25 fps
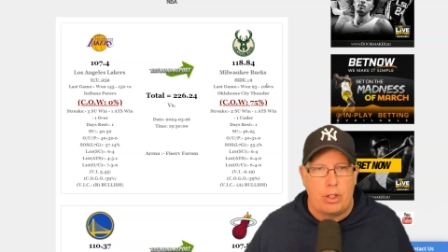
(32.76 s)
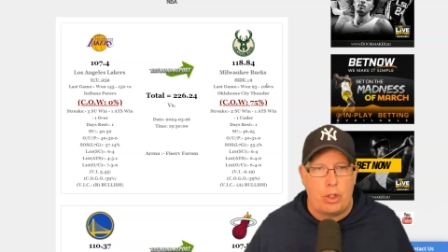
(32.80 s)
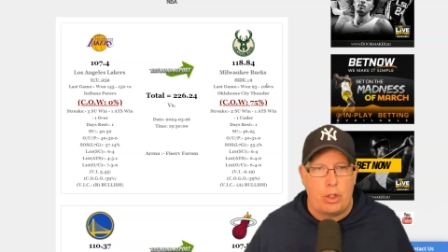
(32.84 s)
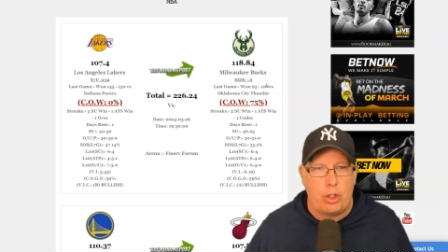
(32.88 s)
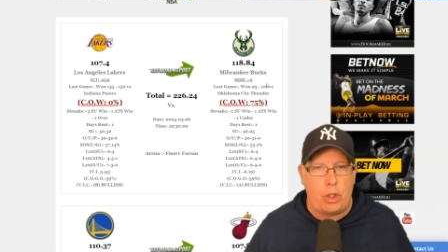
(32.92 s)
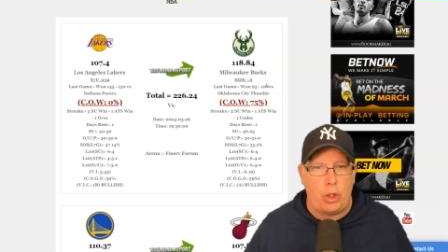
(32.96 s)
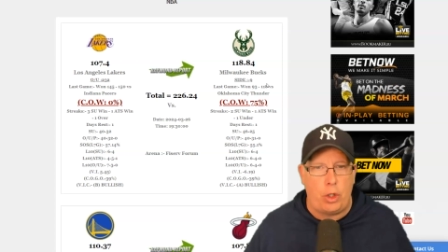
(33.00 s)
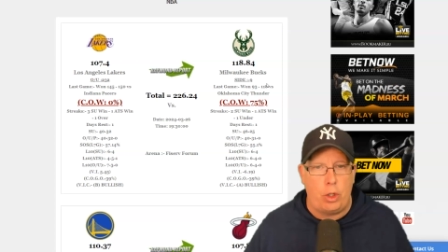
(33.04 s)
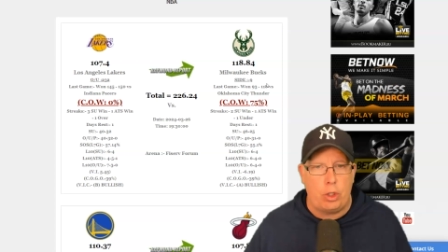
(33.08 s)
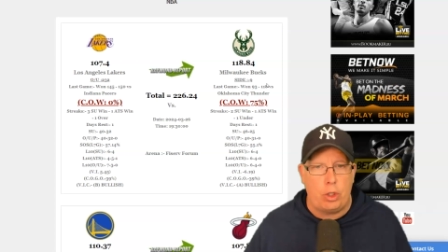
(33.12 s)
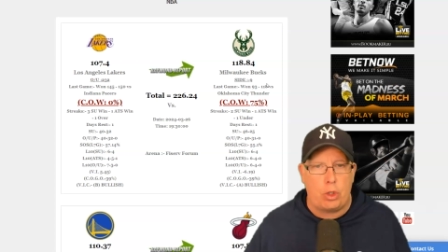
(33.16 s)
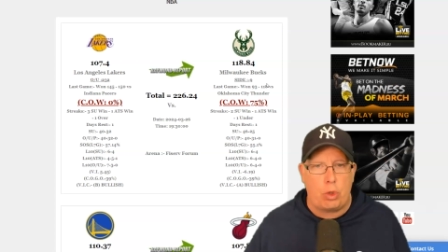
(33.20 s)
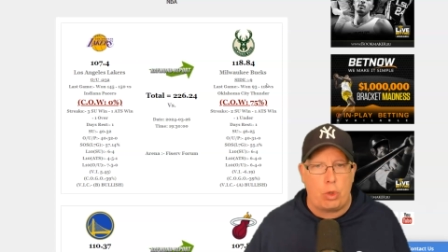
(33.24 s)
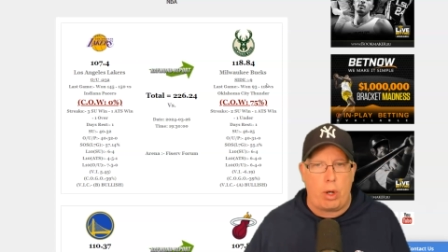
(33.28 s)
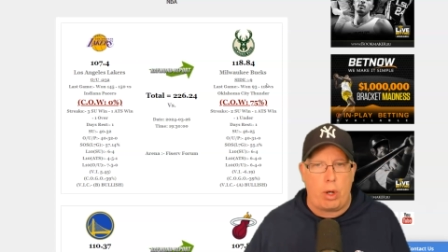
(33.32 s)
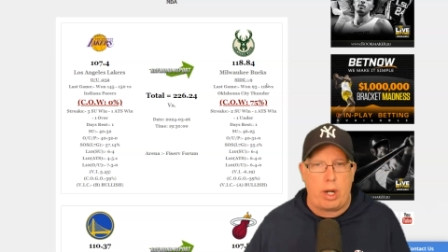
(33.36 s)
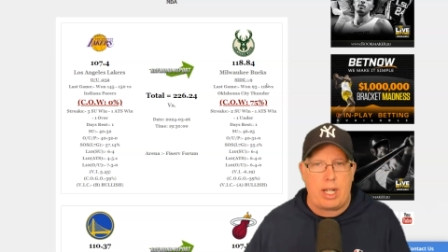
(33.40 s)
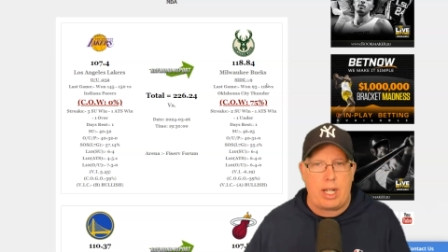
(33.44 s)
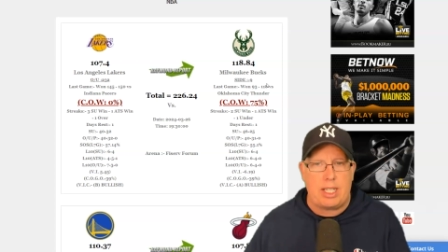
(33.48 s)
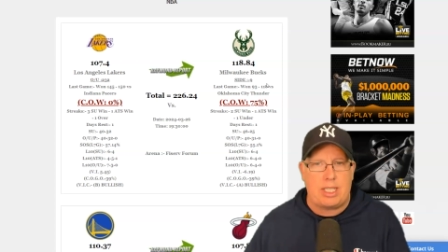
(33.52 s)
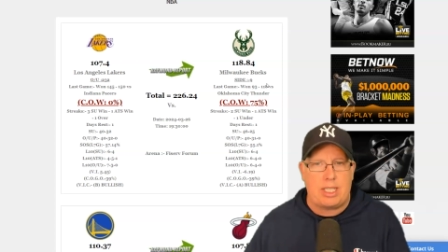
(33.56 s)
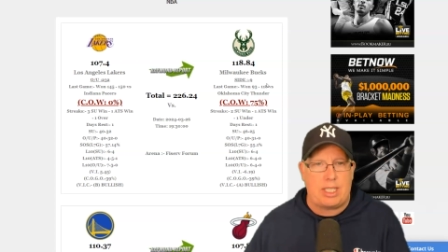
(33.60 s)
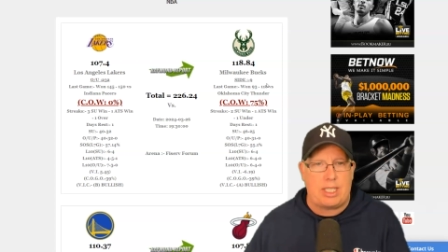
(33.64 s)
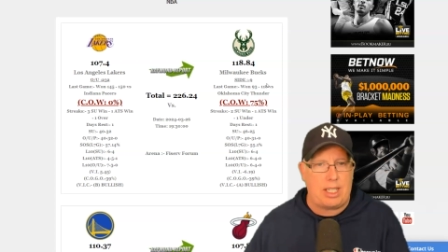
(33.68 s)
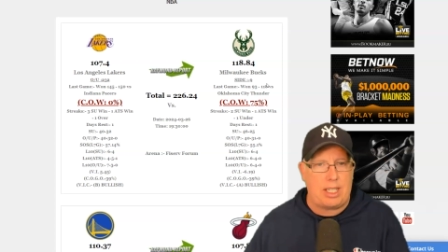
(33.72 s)

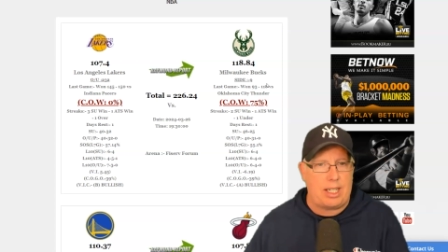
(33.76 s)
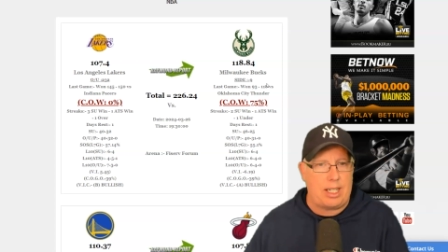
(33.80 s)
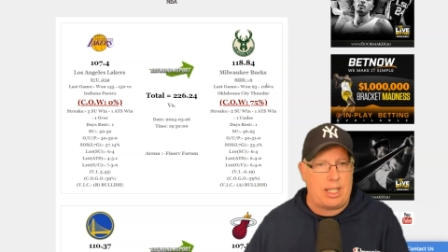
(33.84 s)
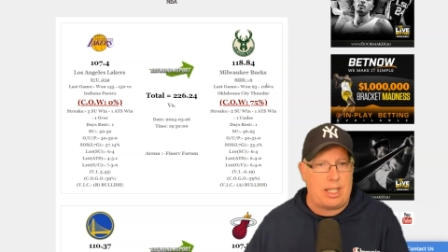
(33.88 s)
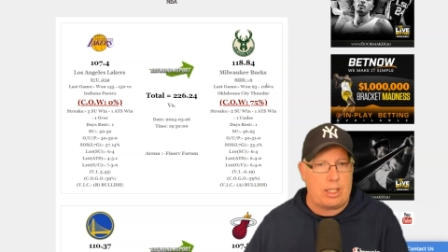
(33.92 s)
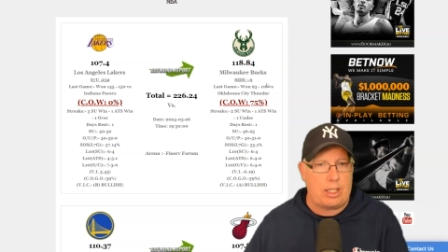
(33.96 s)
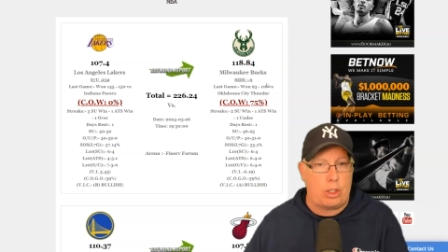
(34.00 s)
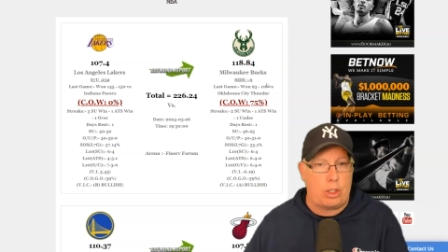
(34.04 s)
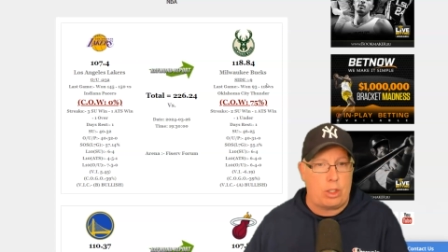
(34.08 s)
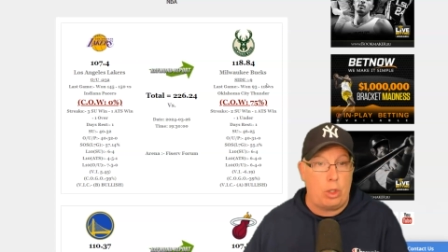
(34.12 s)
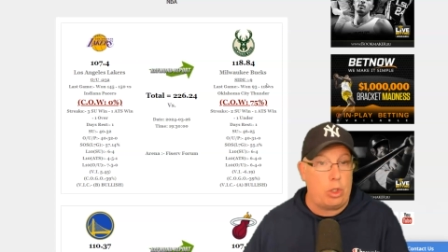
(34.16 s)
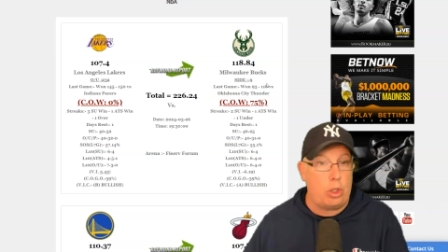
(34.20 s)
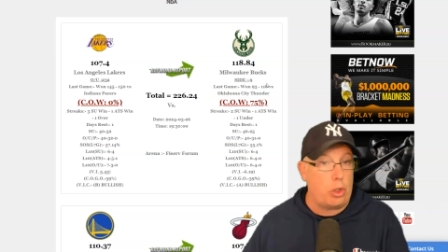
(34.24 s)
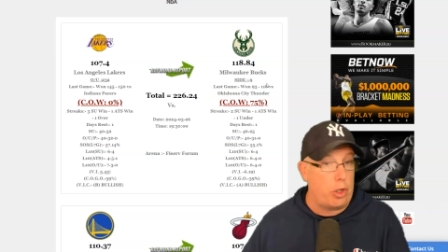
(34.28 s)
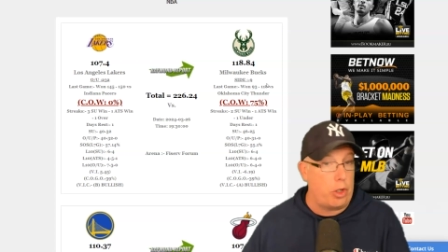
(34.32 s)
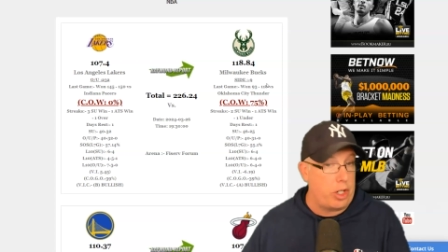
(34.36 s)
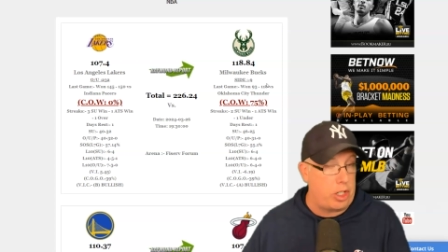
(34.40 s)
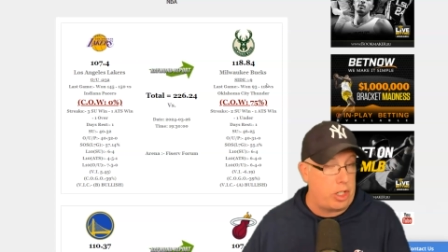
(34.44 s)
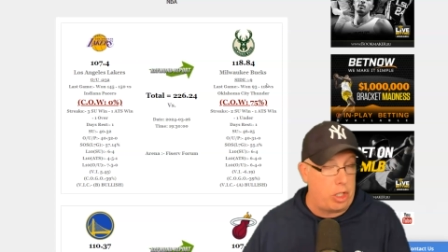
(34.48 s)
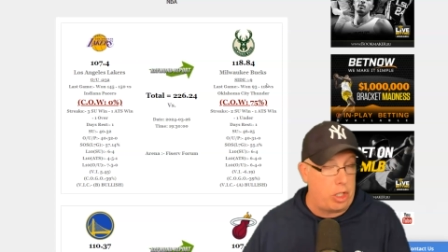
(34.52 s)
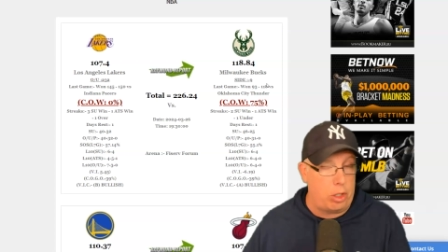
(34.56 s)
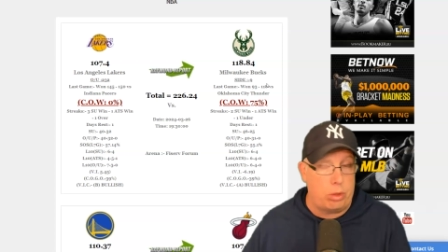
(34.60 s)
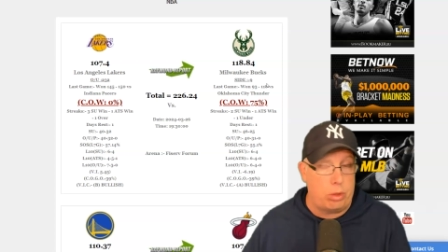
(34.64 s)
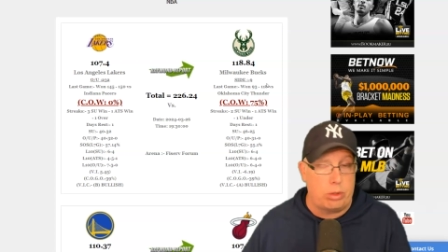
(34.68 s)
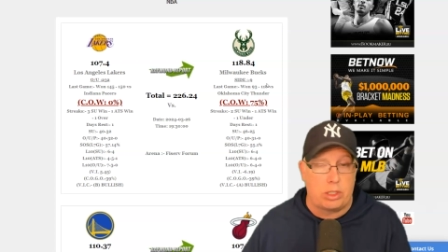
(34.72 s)
220, uh,
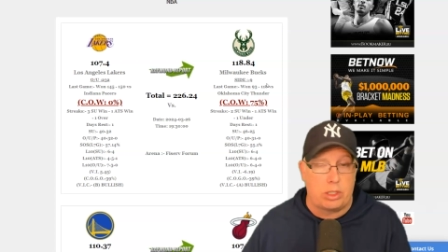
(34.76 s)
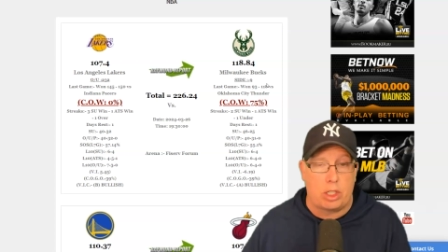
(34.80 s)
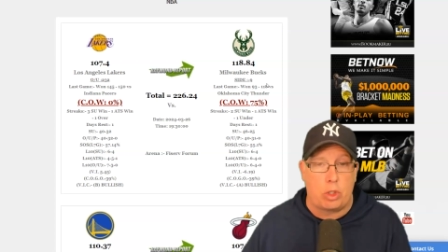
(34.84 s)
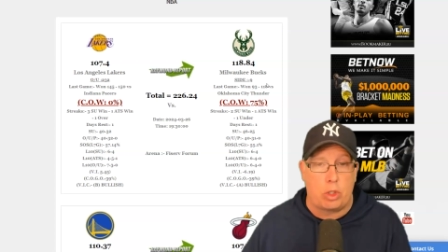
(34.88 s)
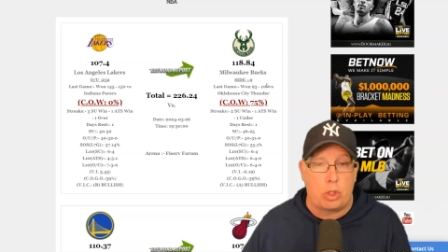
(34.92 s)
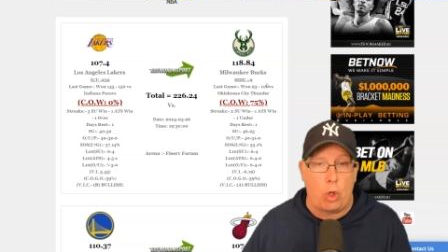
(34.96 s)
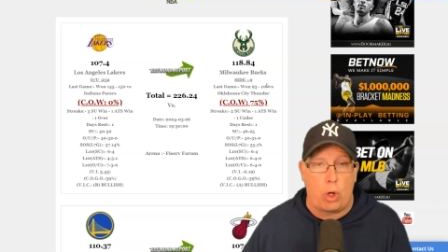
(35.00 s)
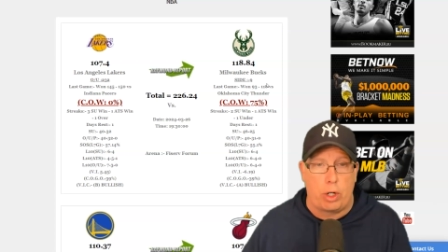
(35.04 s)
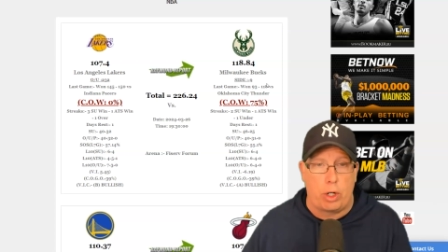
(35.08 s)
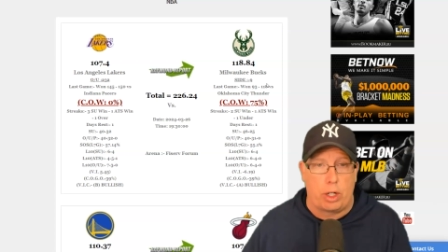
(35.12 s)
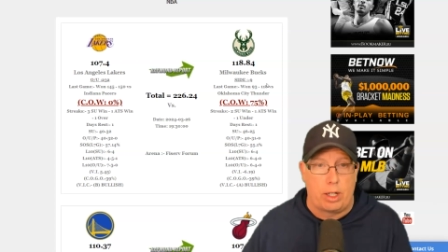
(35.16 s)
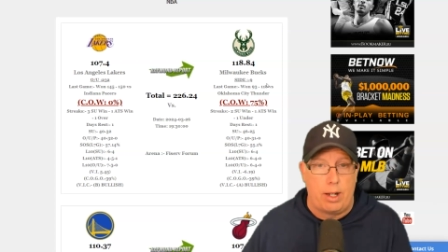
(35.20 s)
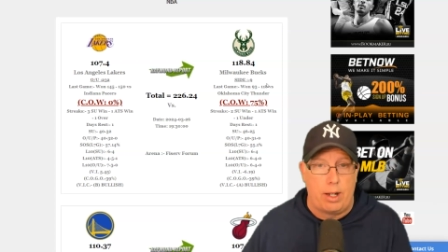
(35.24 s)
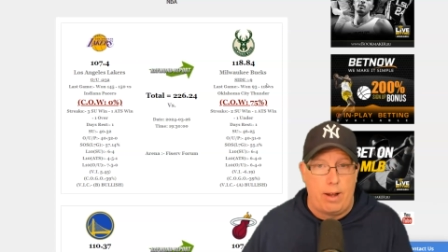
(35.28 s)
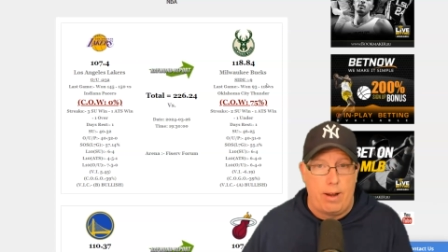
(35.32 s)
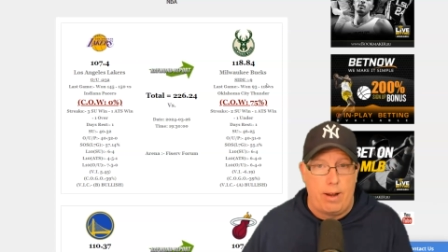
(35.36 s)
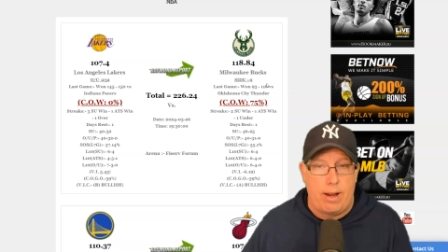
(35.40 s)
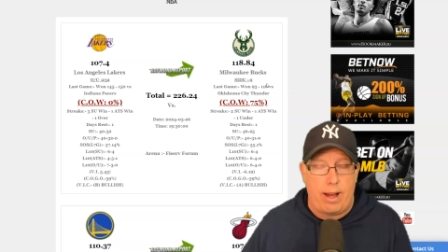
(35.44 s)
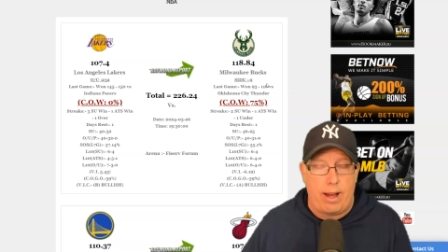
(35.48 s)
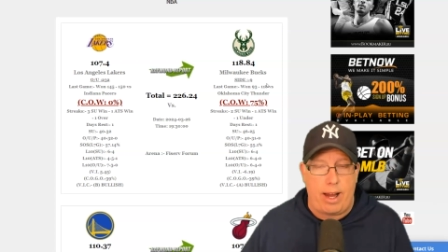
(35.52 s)
232 is the total.